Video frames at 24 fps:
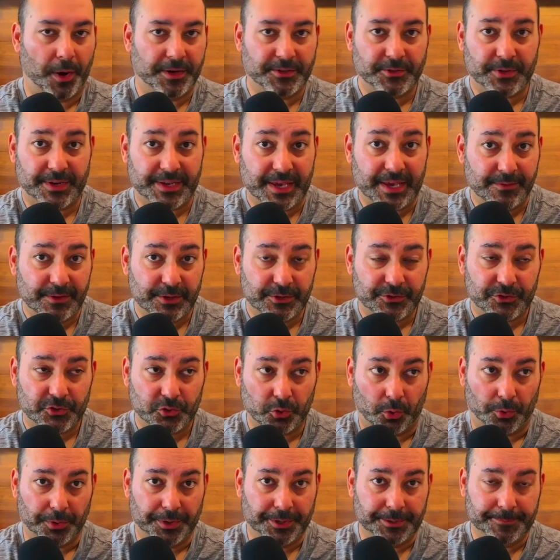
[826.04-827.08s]
All right, so I gave you the
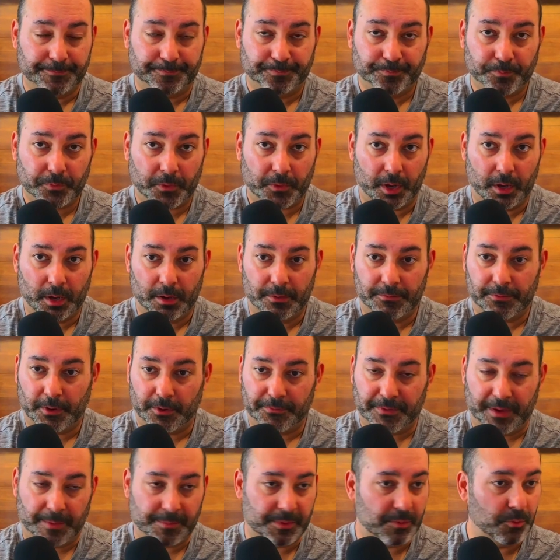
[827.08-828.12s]
story of
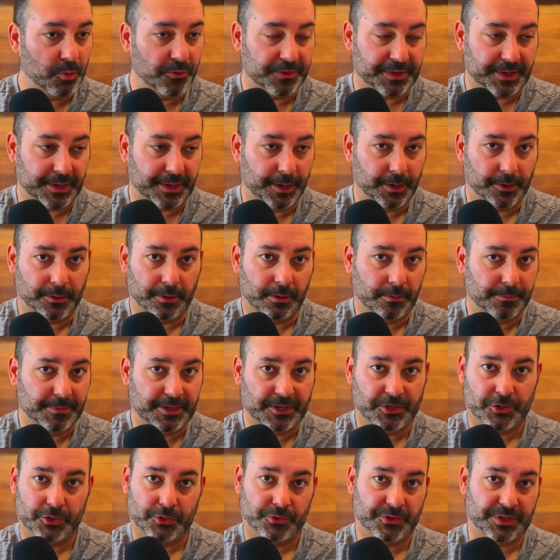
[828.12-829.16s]
our family moving here and
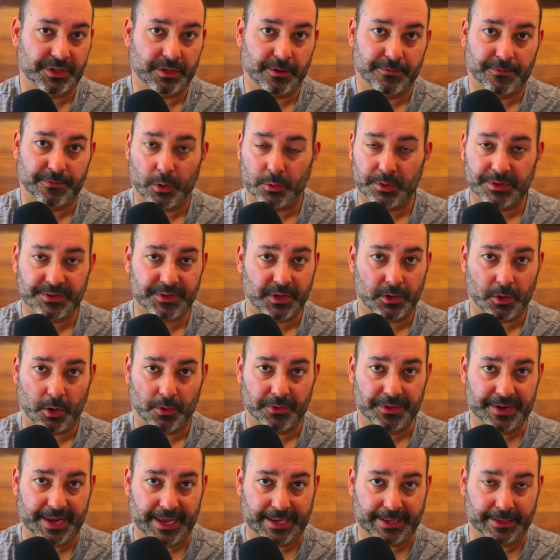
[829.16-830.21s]
me choosing to focus on
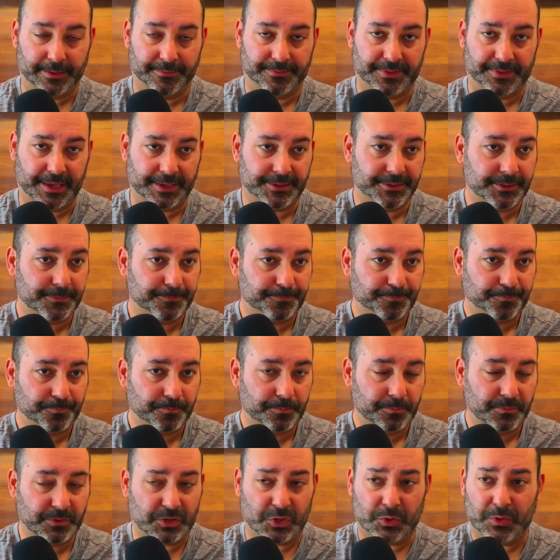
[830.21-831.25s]
all the negative things.
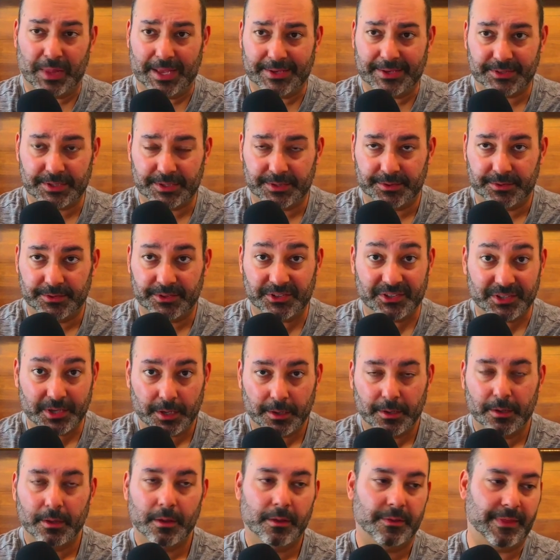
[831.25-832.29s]
The
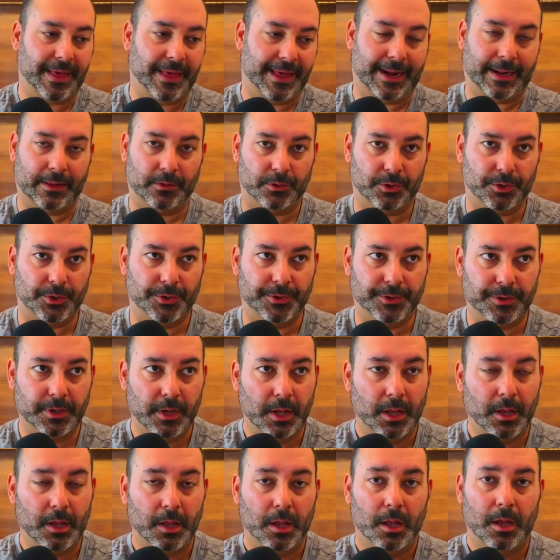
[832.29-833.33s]
lessons that I learned,
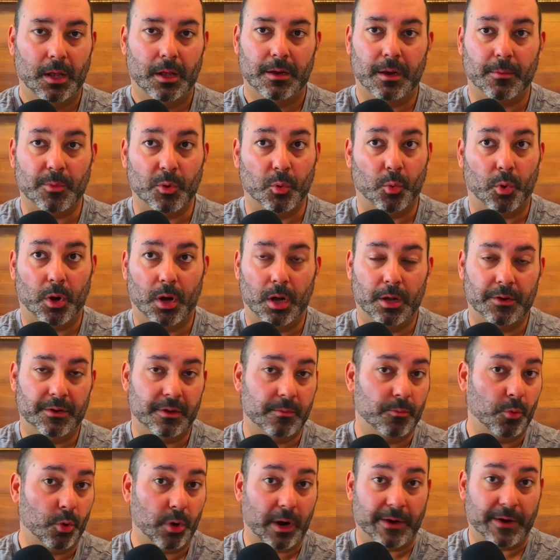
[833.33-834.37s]
number
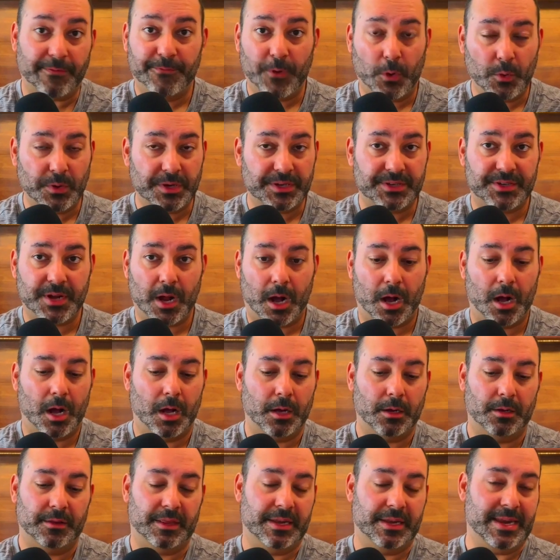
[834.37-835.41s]
one, the more I focused
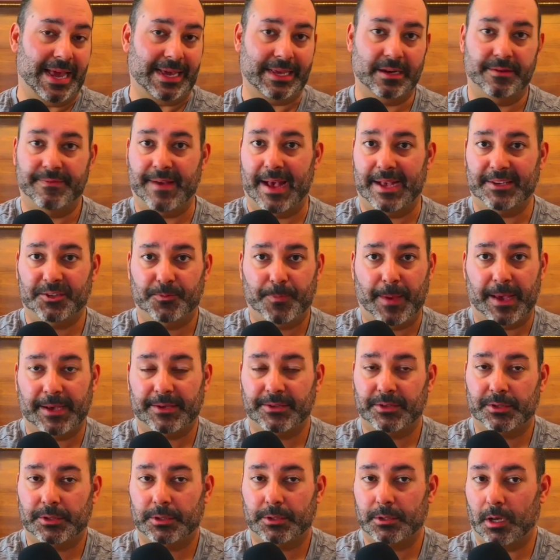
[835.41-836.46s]
on the negative
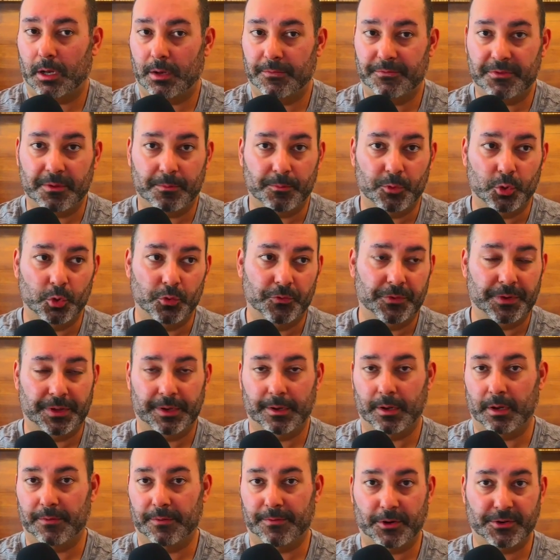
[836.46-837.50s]
aspects of the move
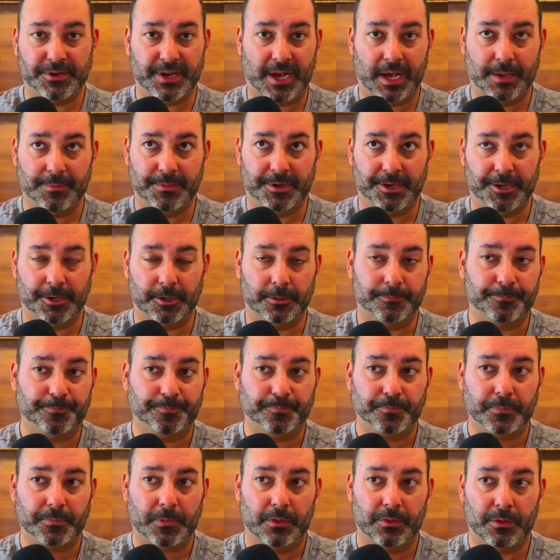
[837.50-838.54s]
and of our time here,
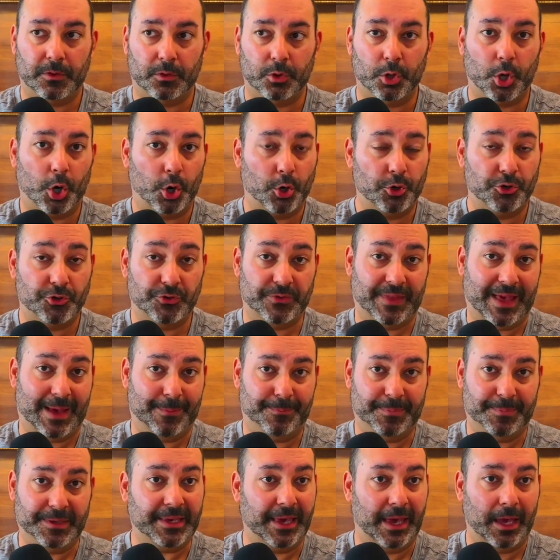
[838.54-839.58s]
the larger
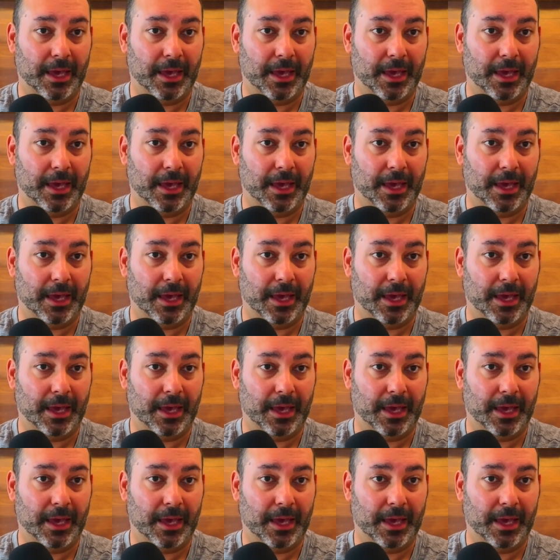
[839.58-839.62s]
that